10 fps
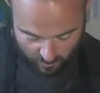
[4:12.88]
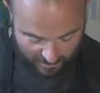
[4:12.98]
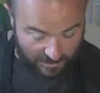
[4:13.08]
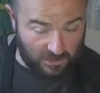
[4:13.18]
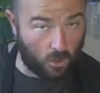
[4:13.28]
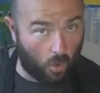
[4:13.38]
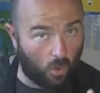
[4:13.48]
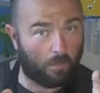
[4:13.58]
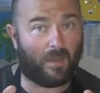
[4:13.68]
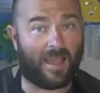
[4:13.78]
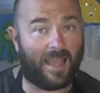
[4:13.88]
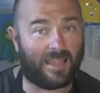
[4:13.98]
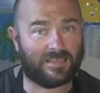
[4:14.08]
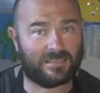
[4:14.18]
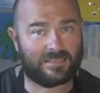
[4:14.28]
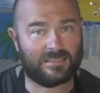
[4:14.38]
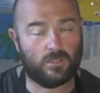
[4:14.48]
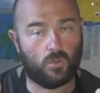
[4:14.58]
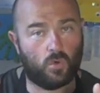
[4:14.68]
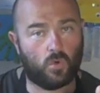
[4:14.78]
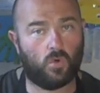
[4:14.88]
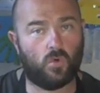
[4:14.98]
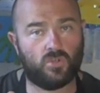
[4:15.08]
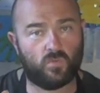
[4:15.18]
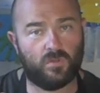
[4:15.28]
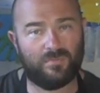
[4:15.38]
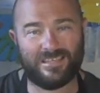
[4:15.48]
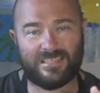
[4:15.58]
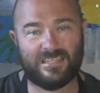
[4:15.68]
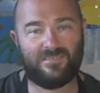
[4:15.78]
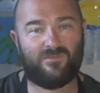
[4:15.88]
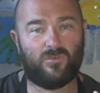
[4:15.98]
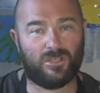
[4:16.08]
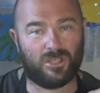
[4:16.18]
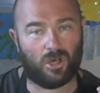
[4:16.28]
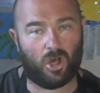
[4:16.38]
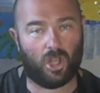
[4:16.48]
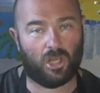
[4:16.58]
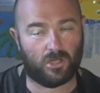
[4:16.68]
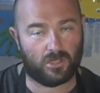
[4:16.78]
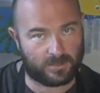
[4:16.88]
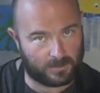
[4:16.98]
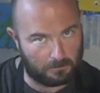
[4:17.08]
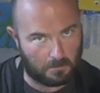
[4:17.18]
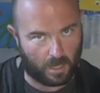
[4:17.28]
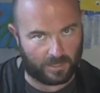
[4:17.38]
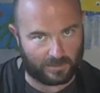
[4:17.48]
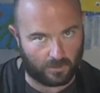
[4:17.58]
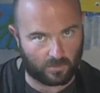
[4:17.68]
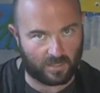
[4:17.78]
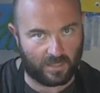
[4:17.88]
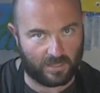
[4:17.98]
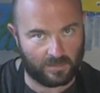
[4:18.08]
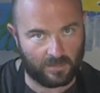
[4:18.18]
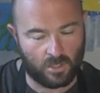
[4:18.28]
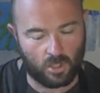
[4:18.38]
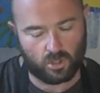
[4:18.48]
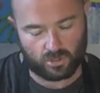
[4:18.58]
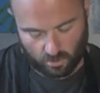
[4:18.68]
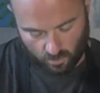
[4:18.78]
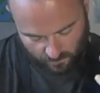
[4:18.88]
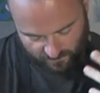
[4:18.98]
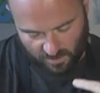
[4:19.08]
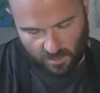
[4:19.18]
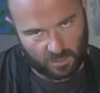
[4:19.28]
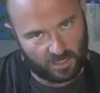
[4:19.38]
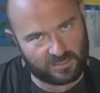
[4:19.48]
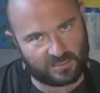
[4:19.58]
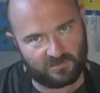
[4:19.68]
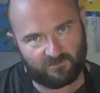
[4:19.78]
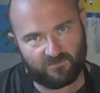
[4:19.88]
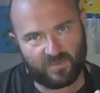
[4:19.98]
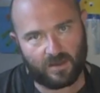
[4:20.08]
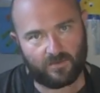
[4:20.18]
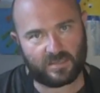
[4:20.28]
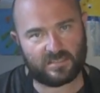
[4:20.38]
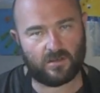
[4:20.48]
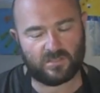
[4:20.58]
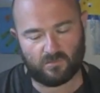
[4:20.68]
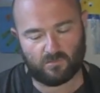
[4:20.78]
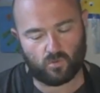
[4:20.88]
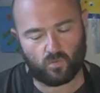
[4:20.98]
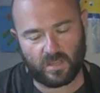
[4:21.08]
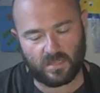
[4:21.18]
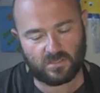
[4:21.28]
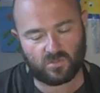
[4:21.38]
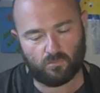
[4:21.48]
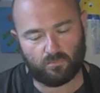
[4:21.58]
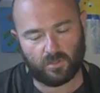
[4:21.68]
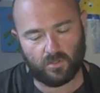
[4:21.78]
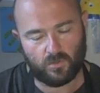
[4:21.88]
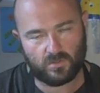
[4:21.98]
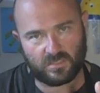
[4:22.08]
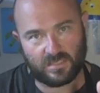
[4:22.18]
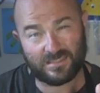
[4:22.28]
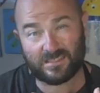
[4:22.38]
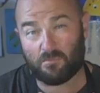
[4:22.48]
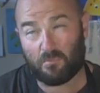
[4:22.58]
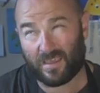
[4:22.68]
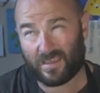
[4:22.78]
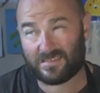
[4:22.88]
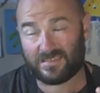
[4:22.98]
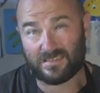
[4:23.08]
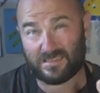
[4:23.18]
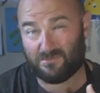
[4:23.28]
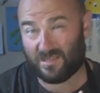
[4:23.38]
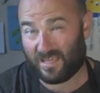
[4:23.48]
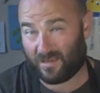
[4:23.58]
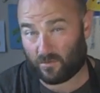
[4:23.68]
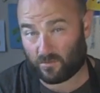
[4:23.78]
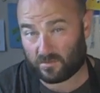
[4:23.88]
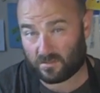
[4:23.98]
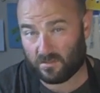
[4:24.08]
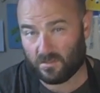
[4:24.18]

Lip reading: in your bags, yours will be different colors to mine, okay? So we've got lots of there's some greens, some blues, and some pinks and some yellows.